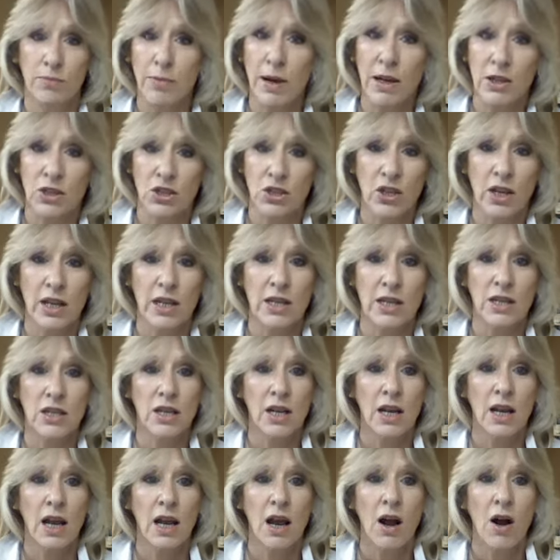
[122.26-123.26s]
budget.
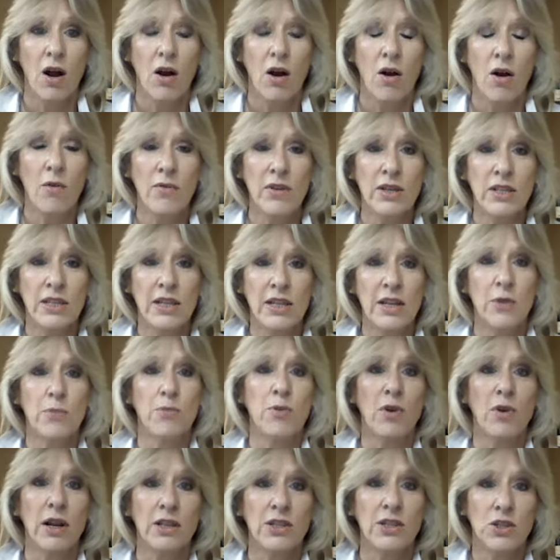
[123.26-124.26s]
Obviously, the
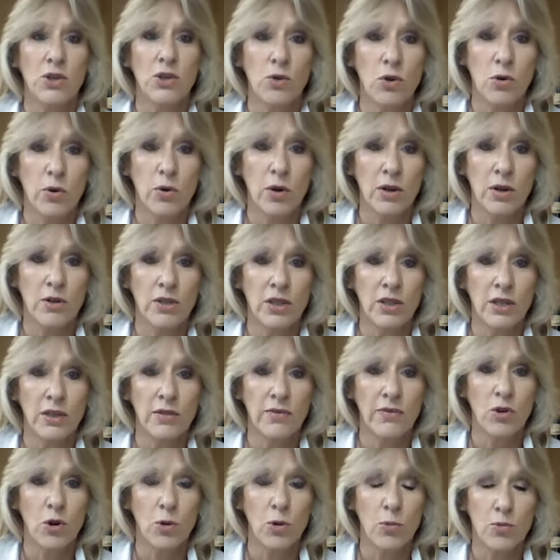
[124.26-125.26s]
price you're quoted for
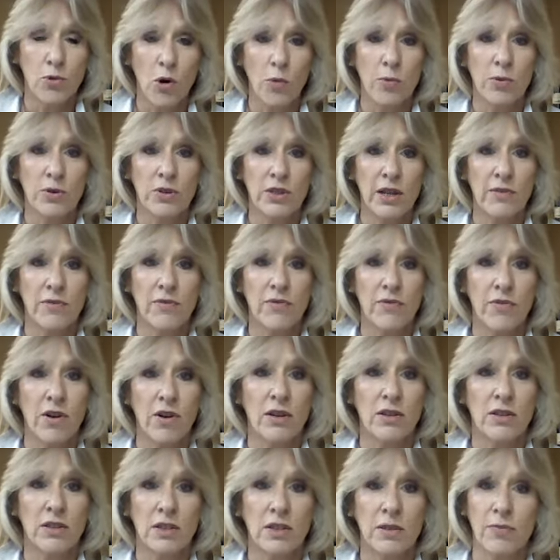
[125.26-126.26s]
your property in
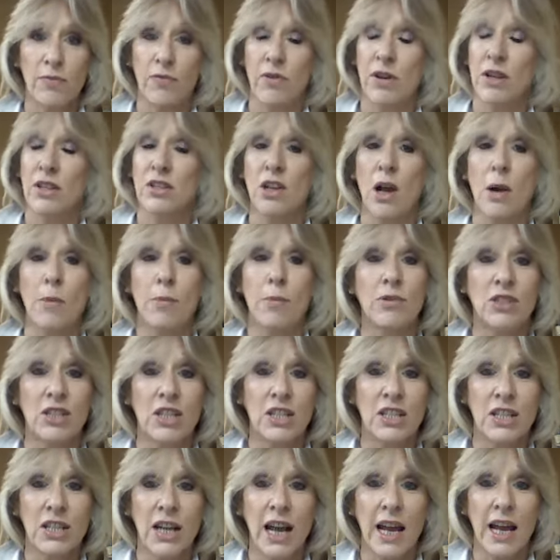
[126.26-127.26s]
France, for example,
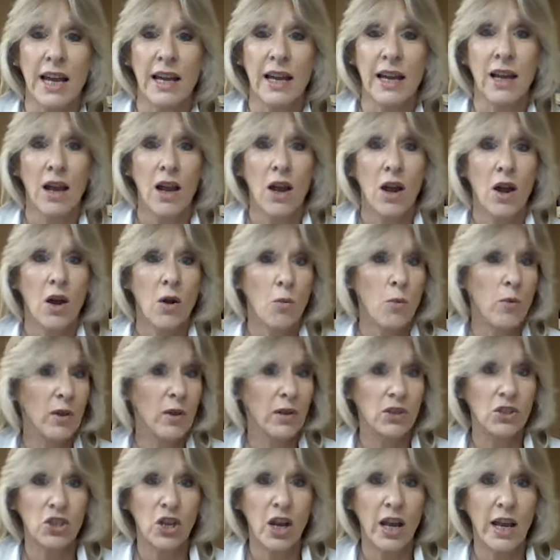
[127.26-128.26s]
today,
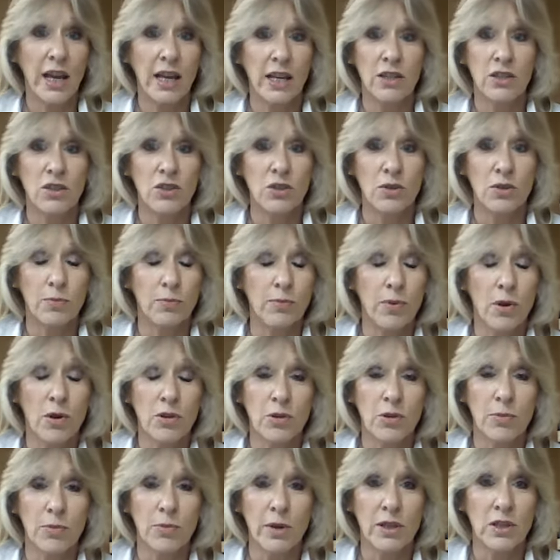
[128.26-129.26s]
will change
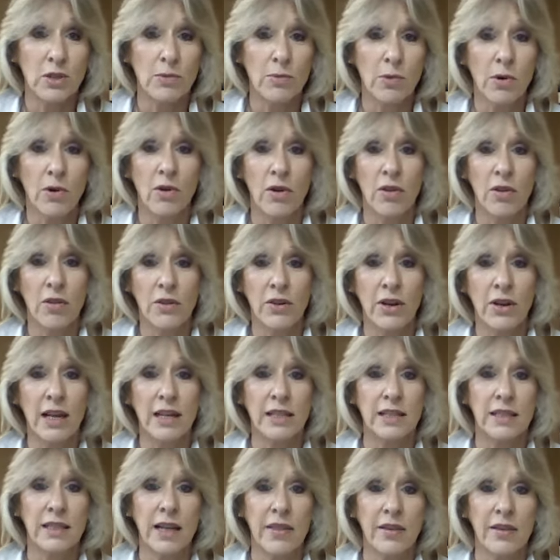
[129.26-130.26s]
possibly tomorrow, the
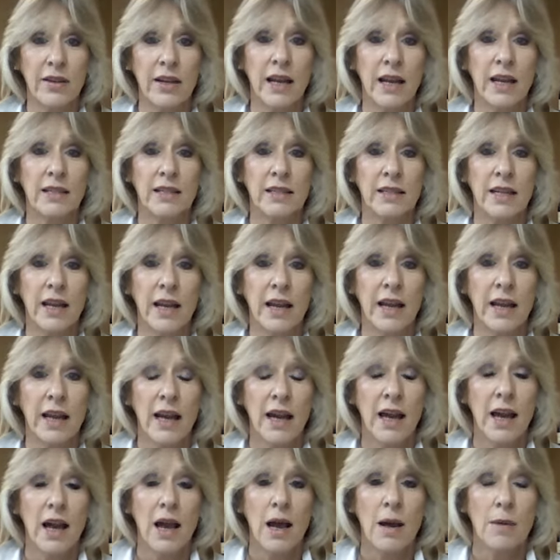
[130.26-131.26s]
next day, the next day.
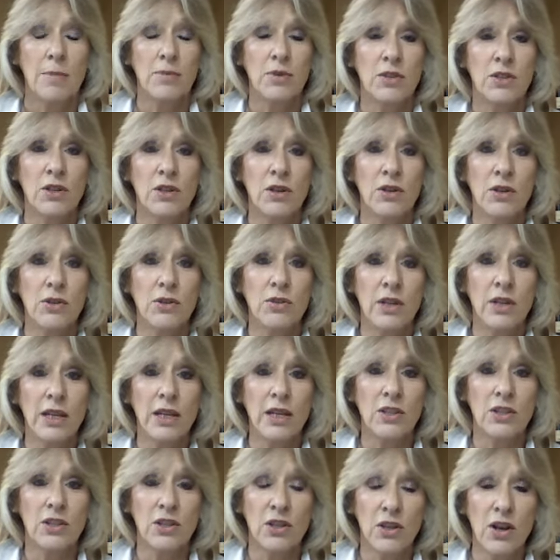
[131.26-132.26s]
So you
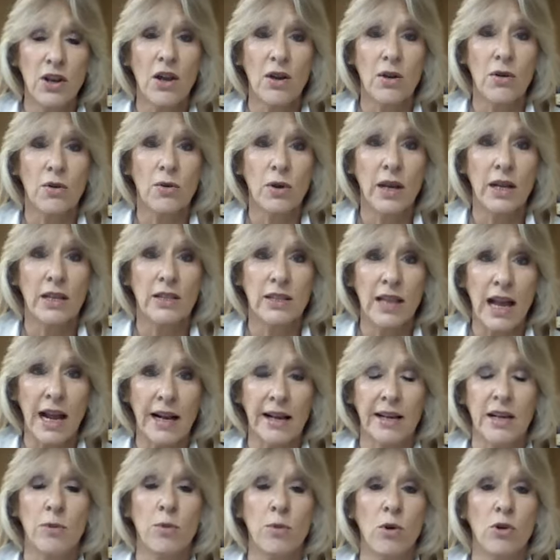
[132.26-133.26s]
need to know
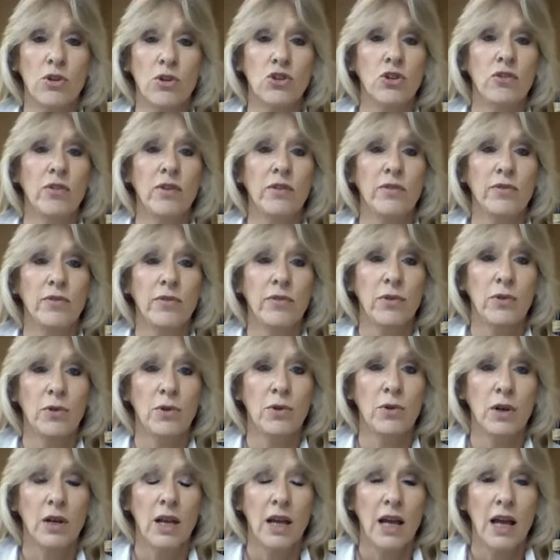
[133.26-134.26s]
exactly what you're in
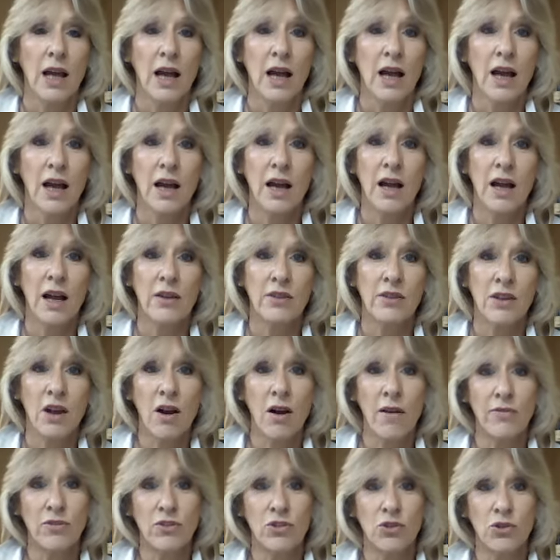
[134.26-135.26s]
for. And
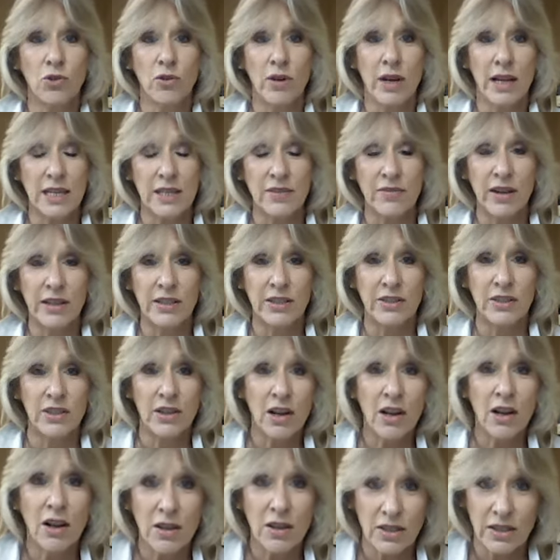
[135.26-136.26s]
after all, let's face it, the
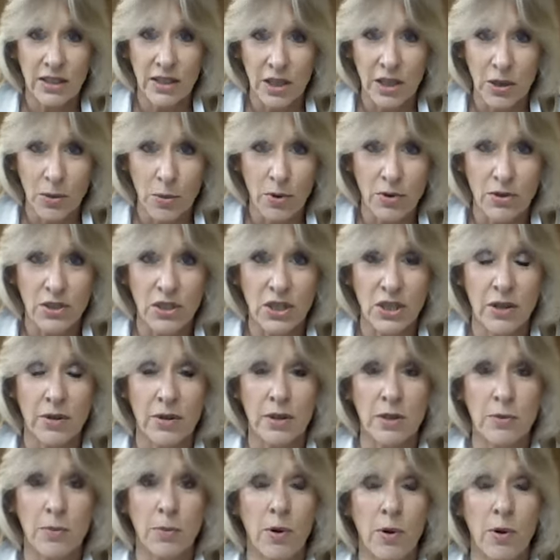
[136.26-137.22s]
last thing you want to do is